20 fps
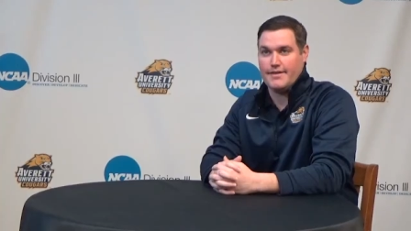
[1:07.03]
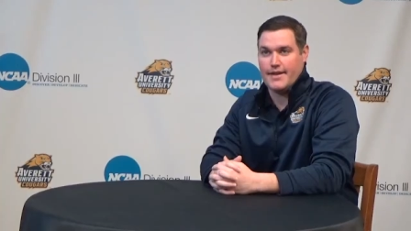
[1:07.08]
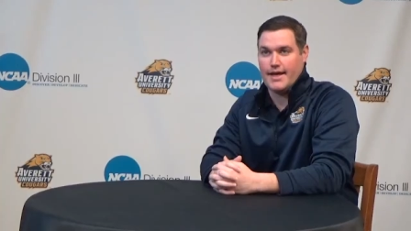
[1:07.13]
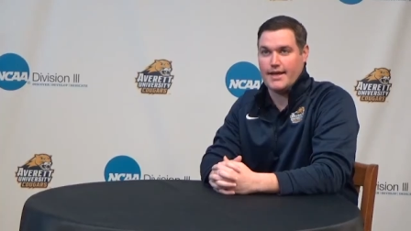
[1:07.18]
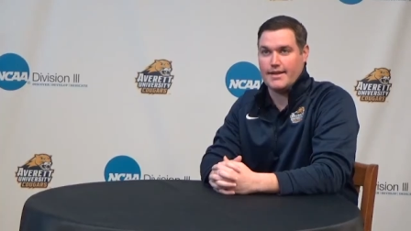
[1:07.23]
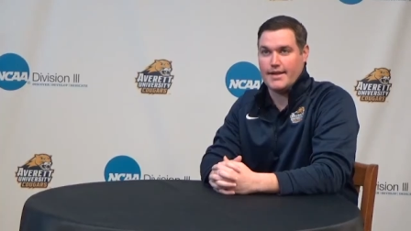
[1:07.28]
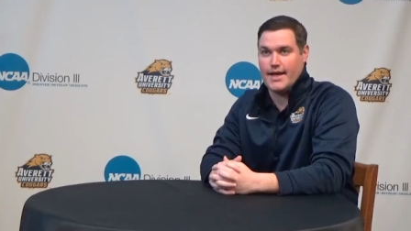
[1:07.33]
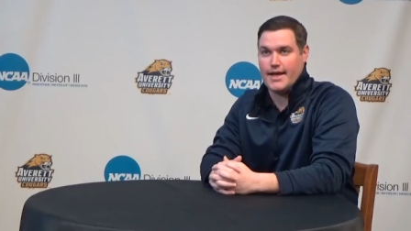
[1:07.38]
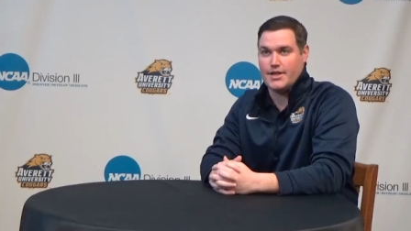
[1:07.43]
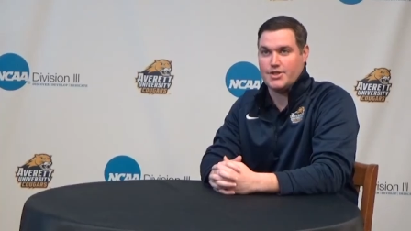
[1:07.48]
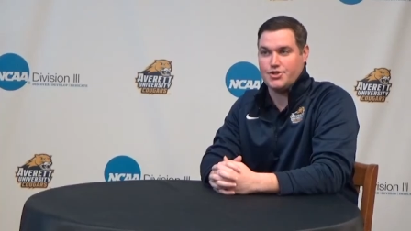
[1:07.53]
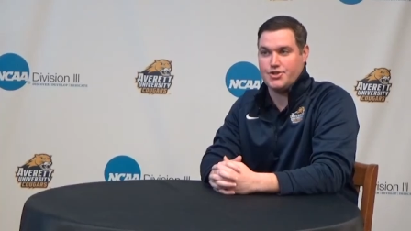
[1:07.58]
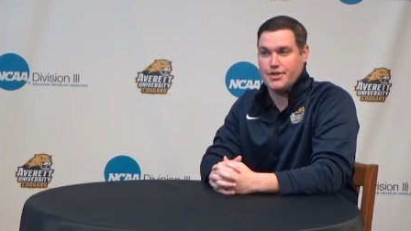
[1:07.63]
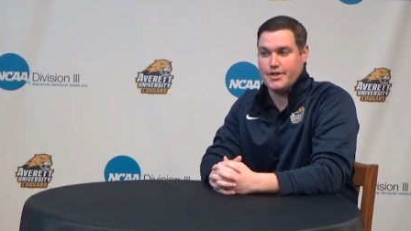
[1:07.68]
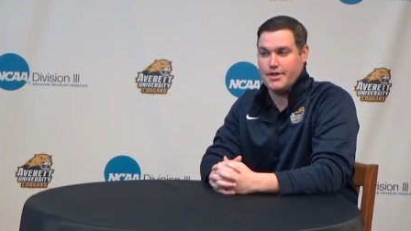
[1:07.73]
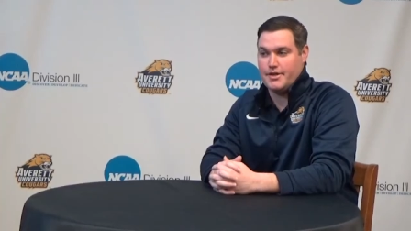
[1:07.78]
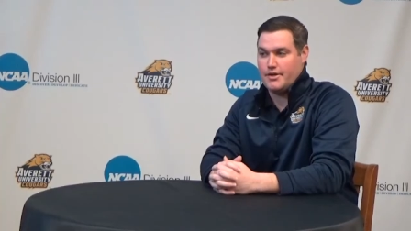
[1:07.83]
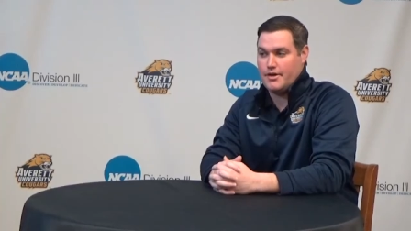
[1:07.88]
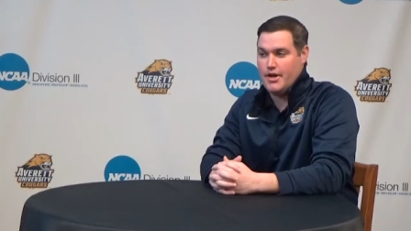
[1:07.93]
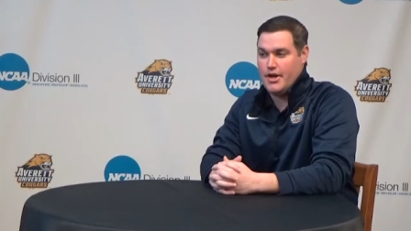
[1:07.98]
that last
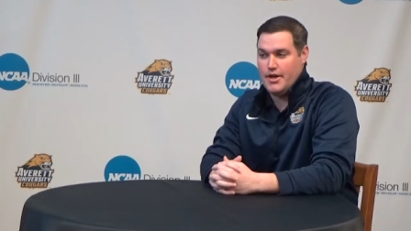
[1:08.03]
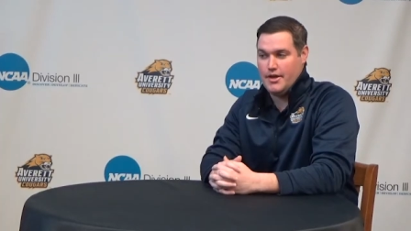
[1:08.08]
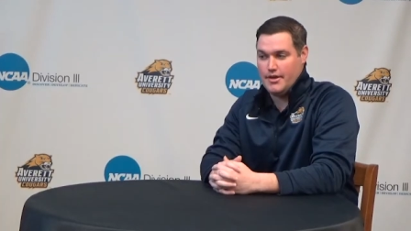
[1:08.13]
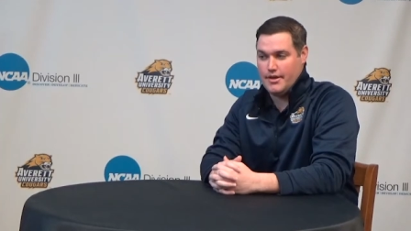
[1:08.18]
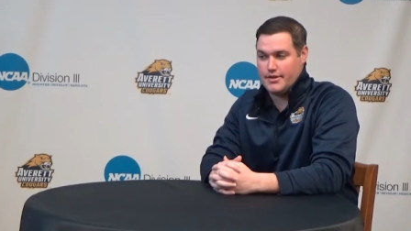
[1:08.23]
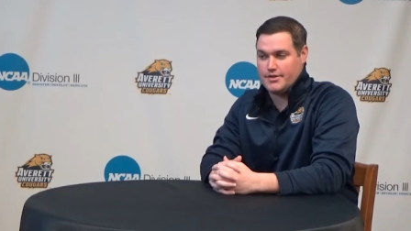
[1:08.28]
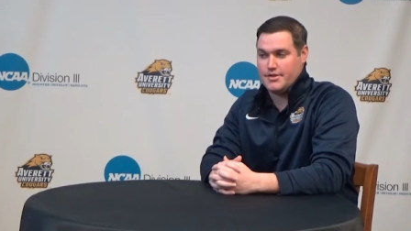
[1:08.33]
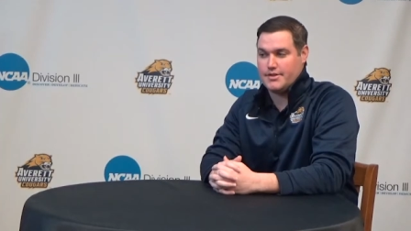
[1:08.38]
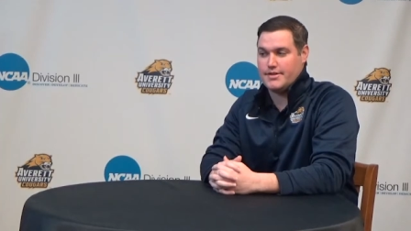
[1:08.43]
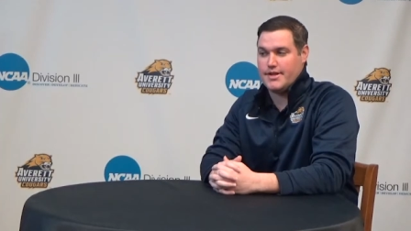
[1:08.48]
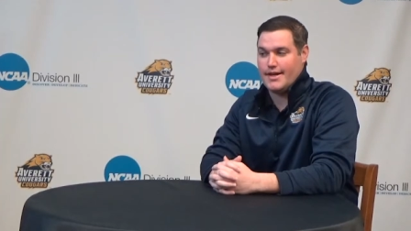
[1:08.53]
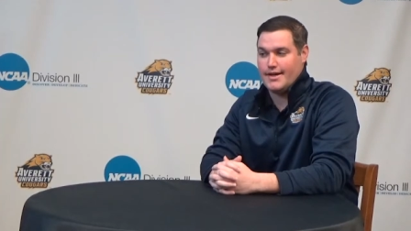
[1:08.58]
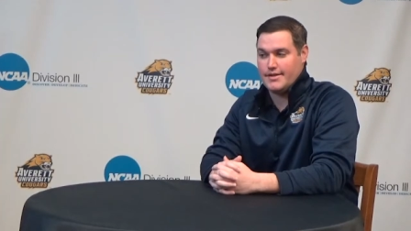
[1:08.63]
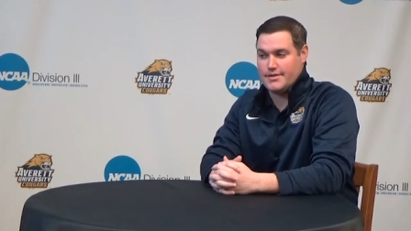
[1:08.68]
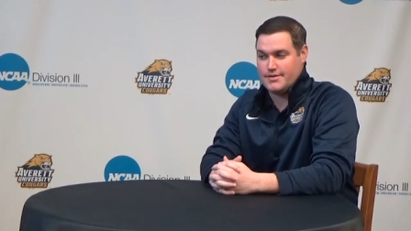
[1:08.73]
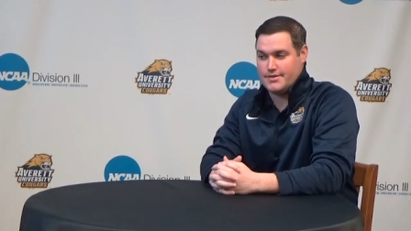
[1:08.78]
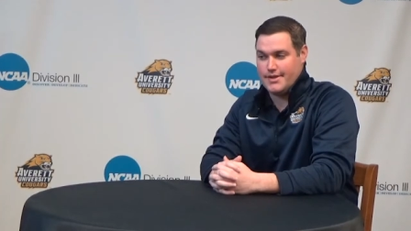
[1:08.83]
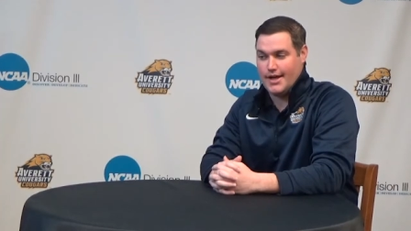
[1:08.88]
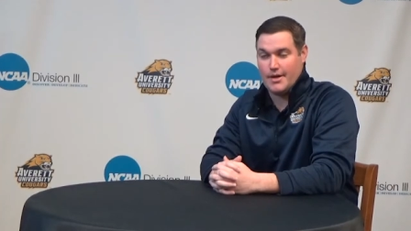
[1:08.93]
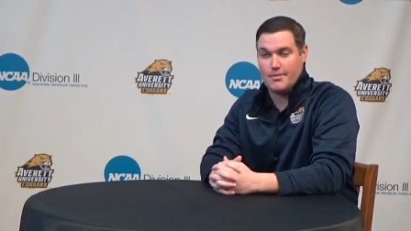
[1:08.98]
year, it's,
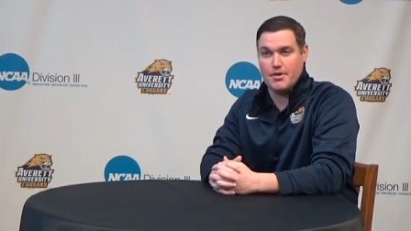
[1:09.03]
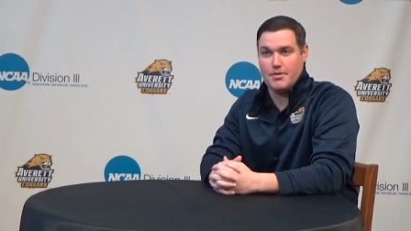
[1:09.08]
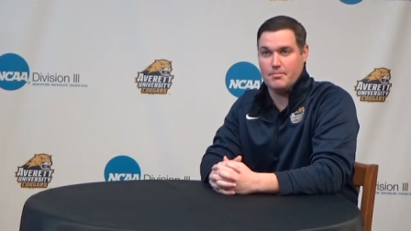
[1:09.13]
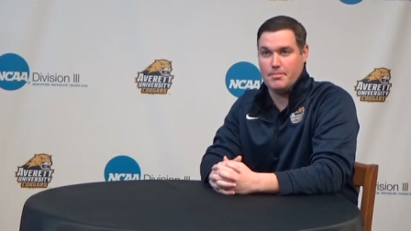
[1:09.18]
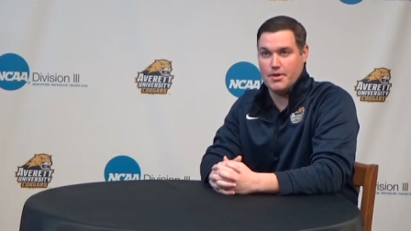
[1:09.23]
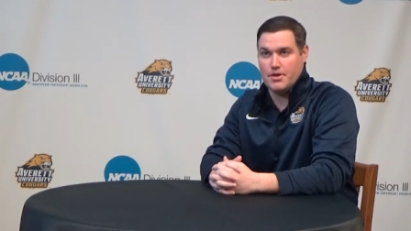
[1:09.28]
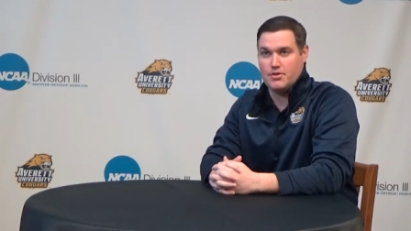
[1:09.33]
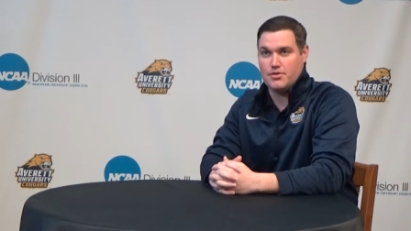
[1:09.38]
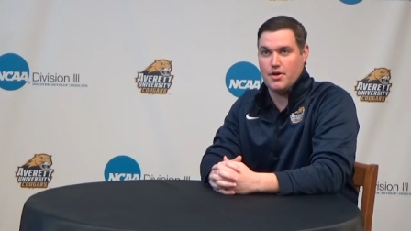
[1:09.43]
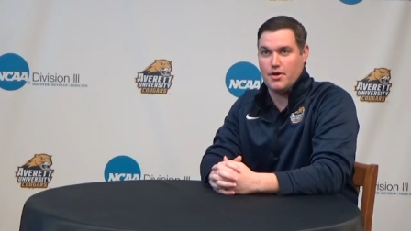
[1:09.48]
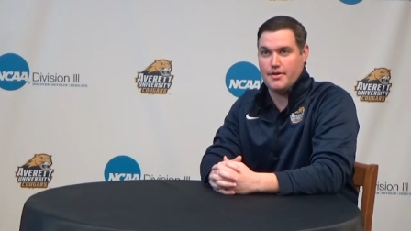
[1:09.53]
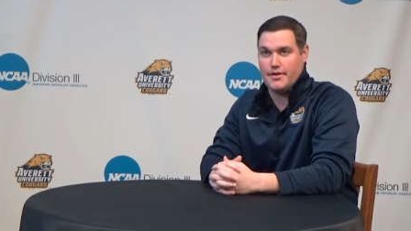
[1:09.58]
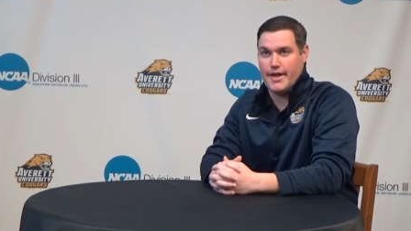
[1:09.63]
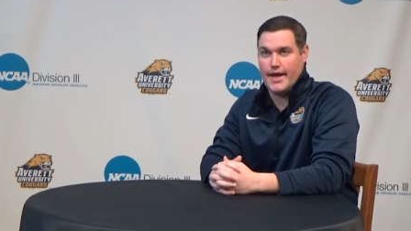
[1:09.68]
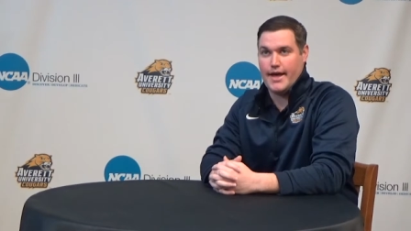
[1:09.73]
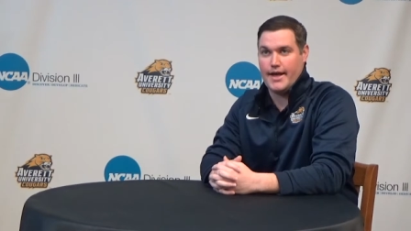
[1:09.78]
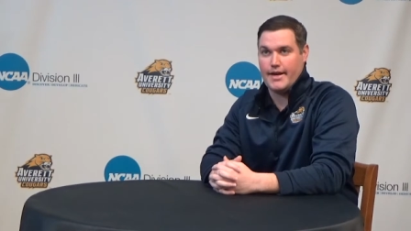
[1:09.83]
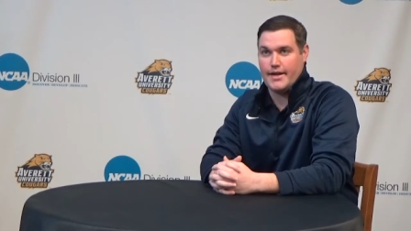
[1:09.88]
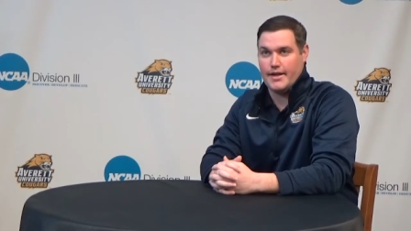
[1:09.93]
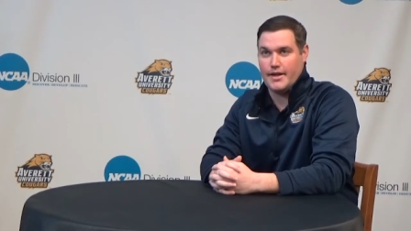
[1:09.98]
it's time to build on
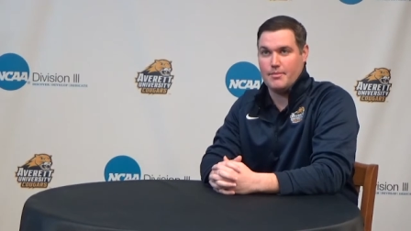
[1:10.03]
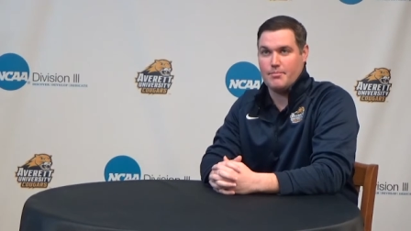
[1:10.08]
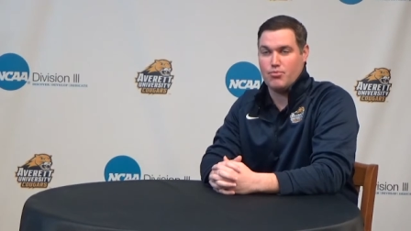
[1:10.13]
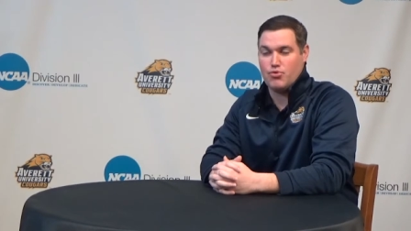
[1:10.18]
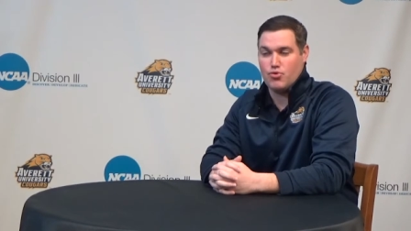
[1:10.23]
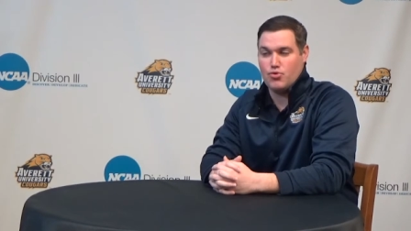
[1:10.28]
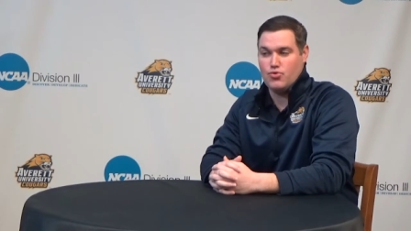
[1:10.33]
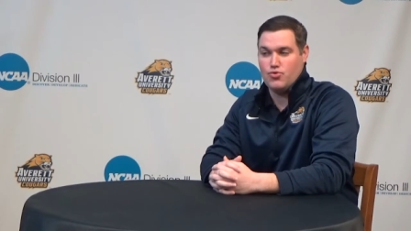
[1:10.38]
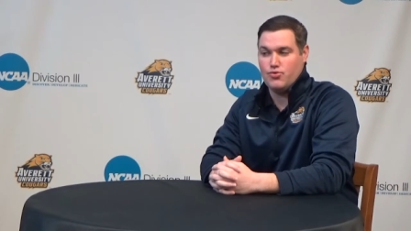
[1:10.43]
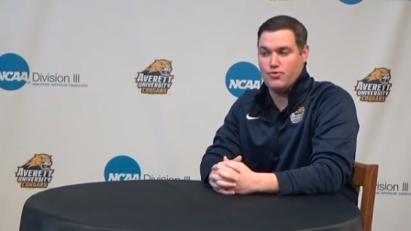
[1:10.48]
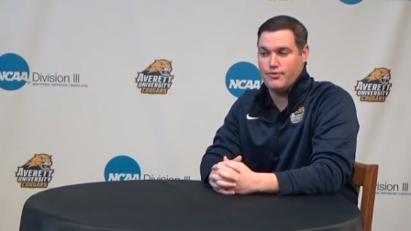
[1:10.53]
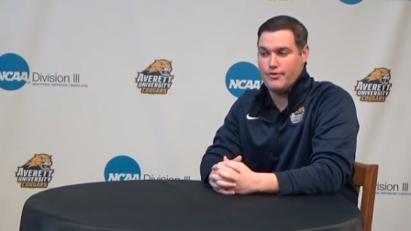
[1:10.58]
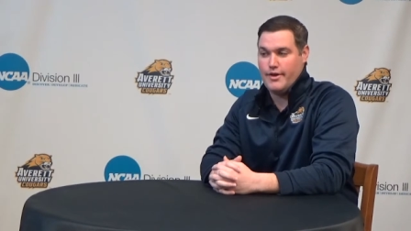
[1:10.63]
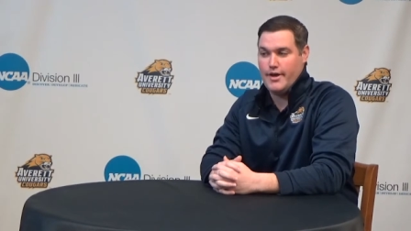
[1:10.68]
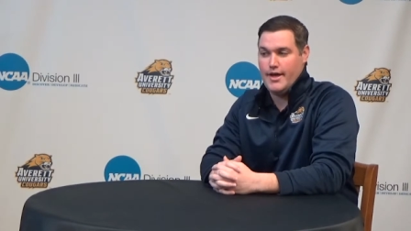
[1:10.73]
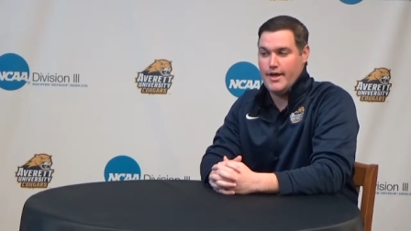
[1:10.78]
that and improve.